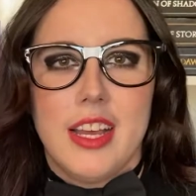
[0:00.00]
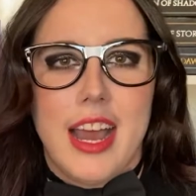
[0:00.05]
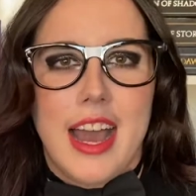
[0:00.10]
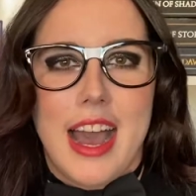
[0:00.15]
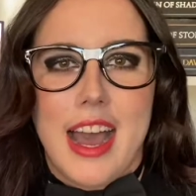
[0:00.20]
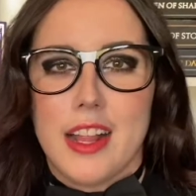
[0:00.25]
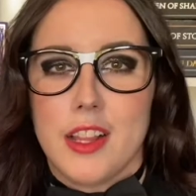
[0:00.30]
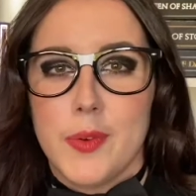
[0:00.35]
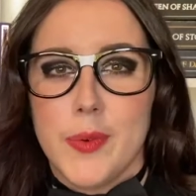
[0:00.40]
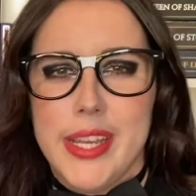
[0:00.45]

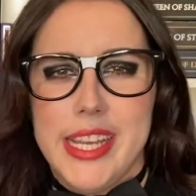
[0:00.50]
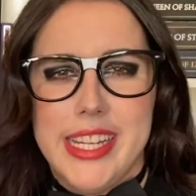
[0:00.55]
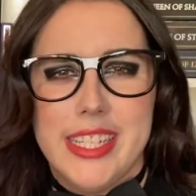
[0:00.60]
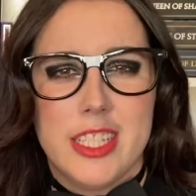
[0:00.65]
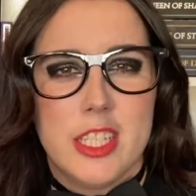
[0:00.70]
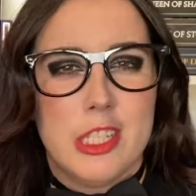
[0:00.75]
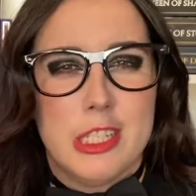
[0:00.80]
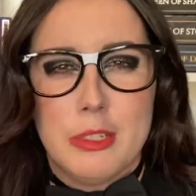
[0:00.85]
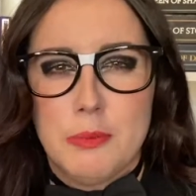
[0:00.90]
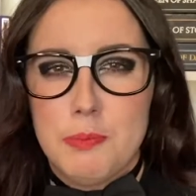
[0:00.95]
Halloween
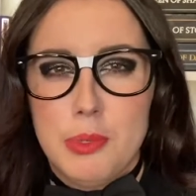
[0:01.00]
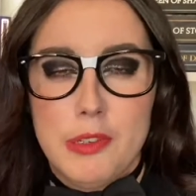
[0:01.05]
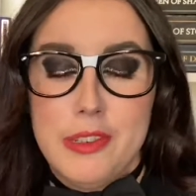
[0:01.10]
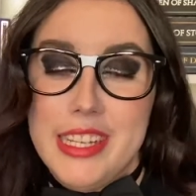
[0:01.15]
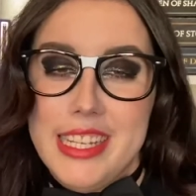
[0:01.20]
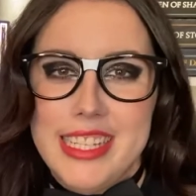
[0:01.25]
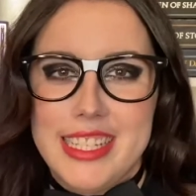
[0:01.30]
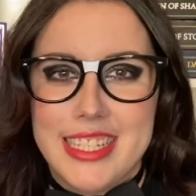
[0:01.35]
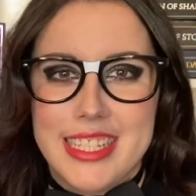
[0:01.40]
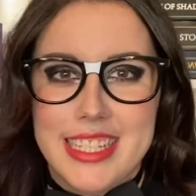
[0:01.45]

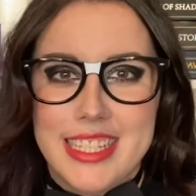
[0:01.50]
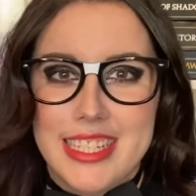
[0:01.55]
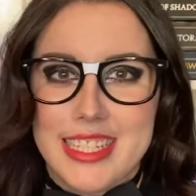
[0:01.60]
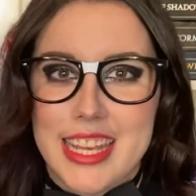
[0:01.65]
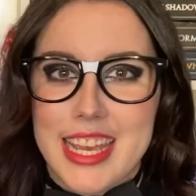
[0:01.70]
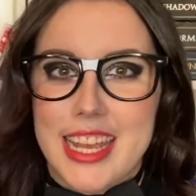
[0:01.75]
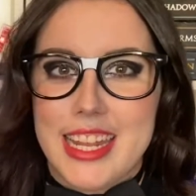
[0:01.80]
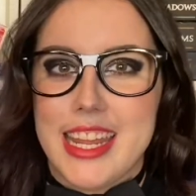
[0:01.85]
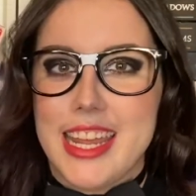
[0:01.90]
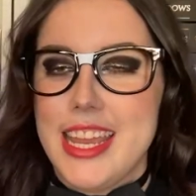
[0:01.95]
spooky
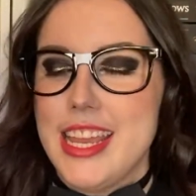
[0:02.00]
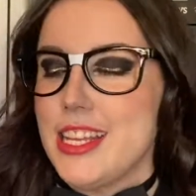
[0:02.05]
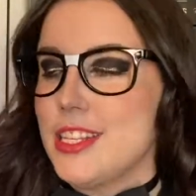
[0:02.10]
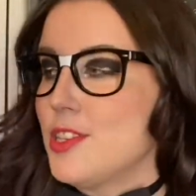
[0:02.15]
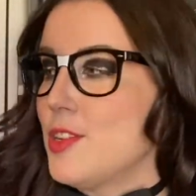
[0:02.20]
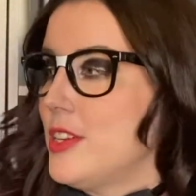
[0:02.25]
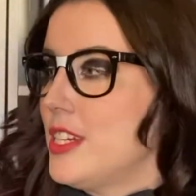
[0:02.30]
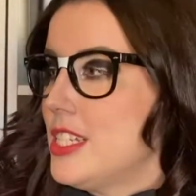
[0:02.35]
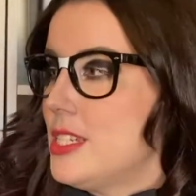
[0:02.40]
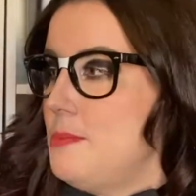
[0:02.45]
season is
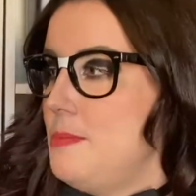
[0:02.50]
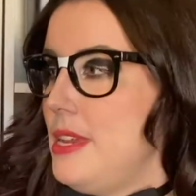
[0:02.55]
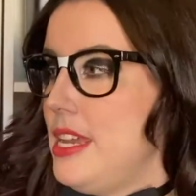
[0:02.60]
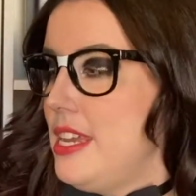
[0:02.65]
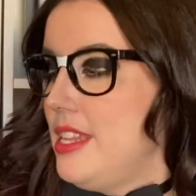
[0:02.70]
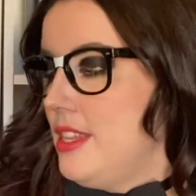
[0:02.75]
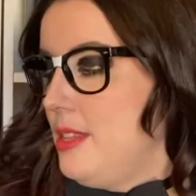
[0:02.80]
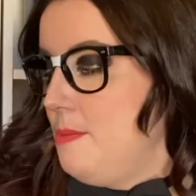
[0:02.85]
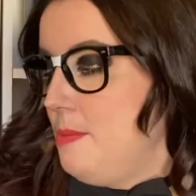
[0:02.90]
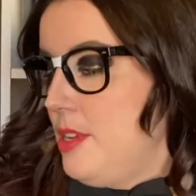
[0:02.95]
going to
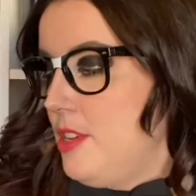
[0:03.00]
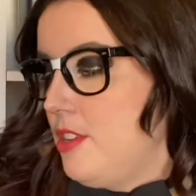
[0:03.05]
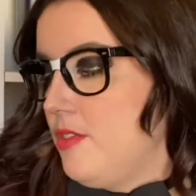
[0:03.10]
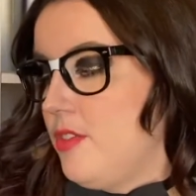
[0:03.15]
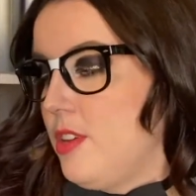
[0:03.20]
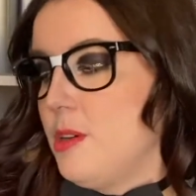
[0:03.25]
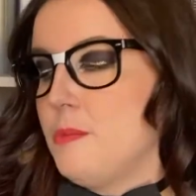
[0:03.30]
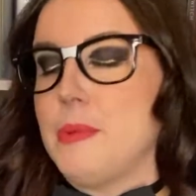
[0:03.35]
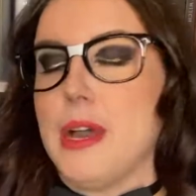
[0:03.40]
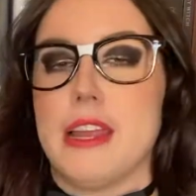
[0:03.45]
be The
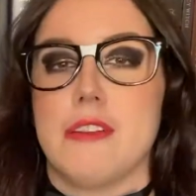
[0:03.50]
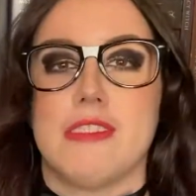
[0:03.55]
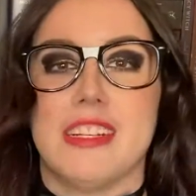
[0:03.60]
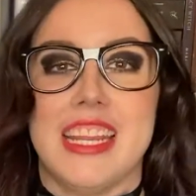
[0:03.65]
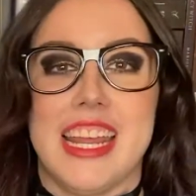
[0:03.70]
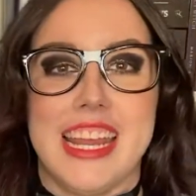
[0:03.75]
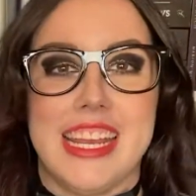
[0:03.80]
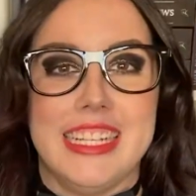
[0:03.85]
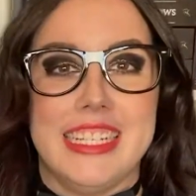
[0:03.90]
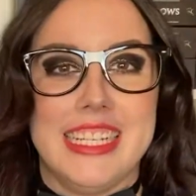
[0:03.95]
Beautiful by
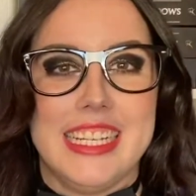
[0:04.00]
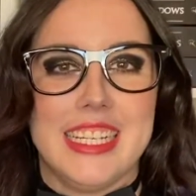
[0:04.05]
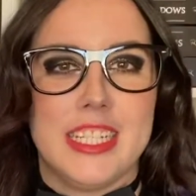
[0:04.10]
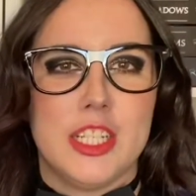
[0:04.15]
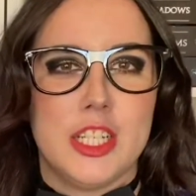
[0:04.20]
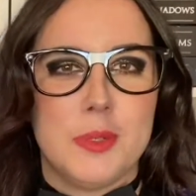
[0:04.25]
Renee Adia,